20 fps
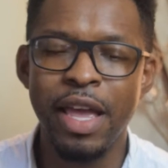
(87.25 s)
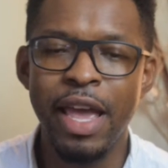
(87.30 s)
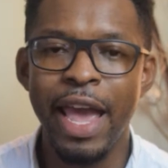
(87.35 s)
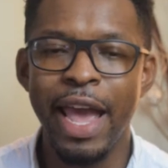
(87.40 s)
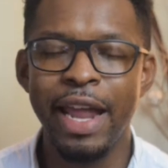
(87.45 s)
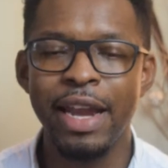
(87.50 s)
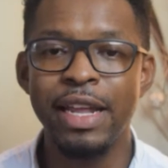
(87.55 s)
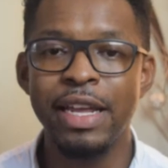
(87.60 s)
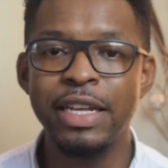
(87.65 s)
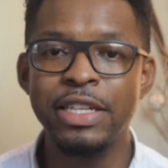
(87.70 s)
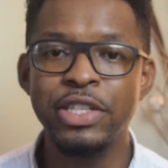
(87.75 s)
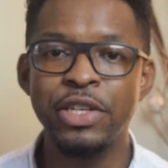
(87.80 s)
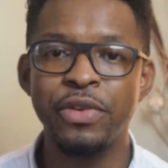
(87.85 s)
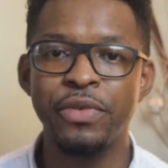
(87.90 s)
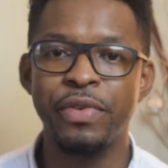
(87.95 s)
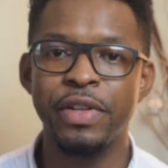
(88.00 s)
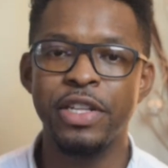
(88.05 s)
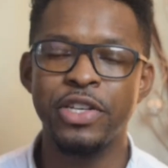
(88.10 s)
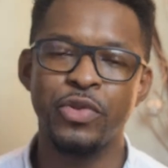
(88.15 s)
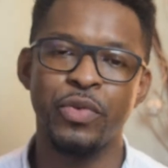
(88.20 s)
Heading into the
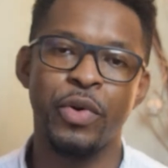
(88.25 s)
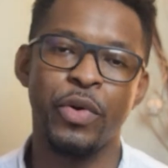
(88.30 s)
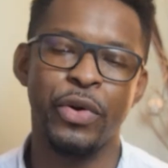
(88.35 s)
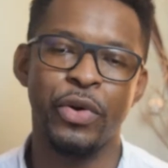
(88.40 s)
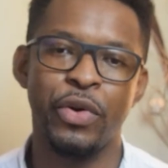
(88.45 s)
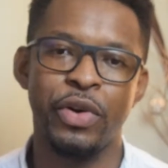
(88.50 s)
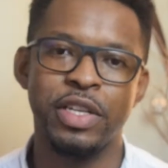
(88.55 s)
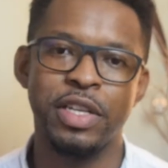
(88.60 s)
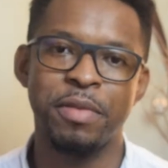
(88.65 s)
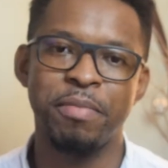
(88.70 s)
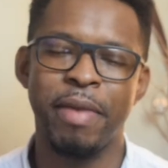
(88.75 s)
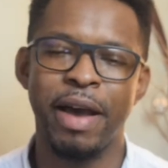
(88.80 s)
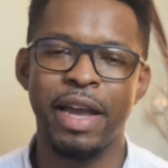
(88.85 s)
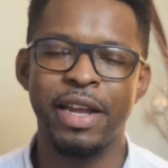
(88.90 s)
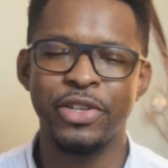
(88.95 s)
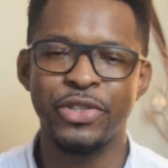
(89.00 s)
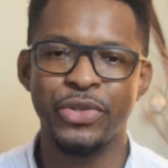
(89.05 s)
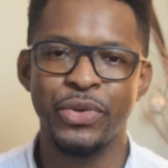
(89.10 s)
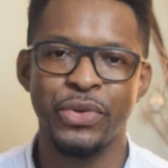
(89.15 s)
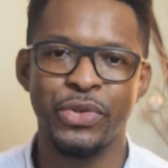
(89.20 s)
village, we were greeted by
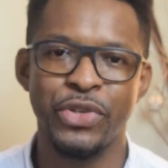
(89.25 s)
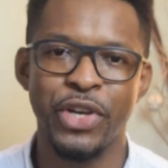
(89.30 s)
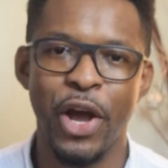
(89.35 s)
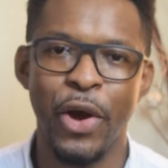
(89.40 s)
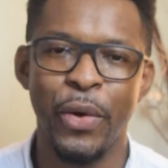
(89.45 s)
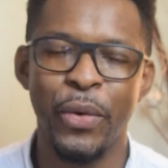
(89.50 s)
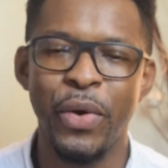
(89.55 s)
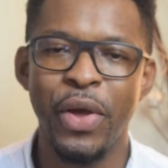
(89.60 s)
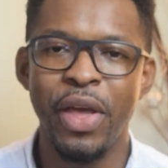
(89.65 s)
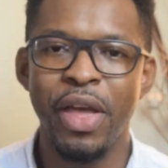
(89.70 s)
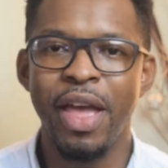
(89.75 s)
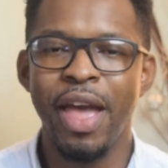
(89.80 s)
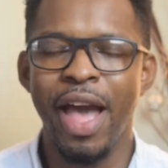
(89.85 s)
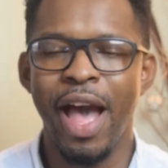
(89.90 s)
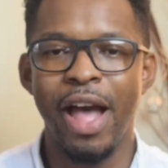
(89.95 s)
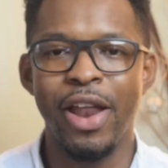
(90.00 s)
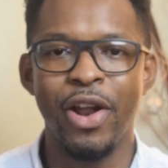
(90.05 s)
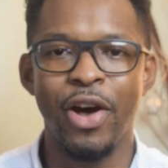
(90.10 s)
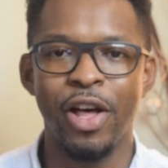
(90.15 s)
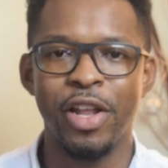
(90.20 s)
the Tushao
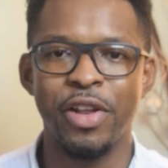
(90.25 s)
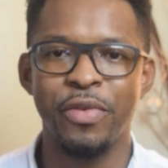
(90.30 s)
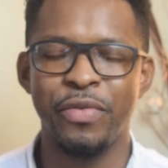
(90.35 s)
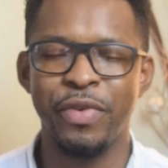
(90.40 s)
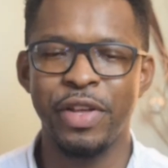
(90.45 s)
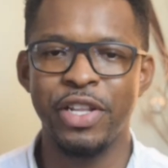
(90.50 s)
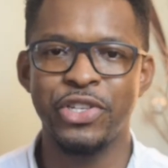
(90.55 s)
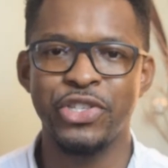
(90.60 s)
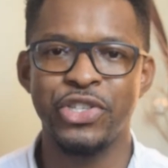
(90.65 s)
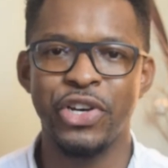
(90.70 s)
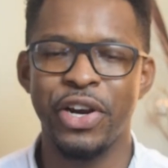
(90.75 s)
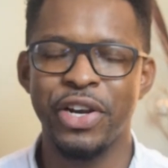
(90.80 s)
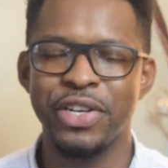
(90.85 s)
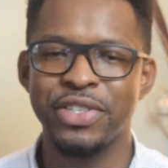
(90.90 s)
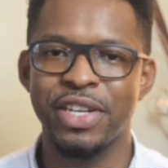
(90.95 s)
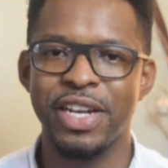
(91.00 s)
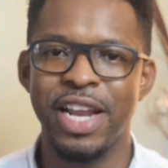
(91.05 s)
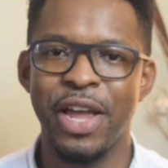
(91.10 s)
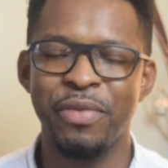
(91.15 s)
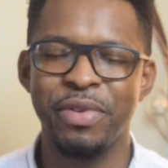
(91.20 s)
and other villagers
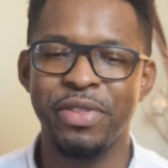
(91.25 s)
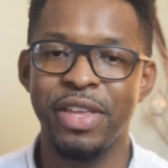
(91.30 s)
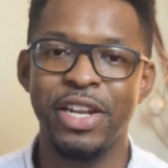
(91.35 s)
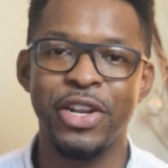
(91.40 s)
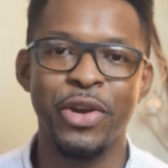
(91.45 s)
and everything.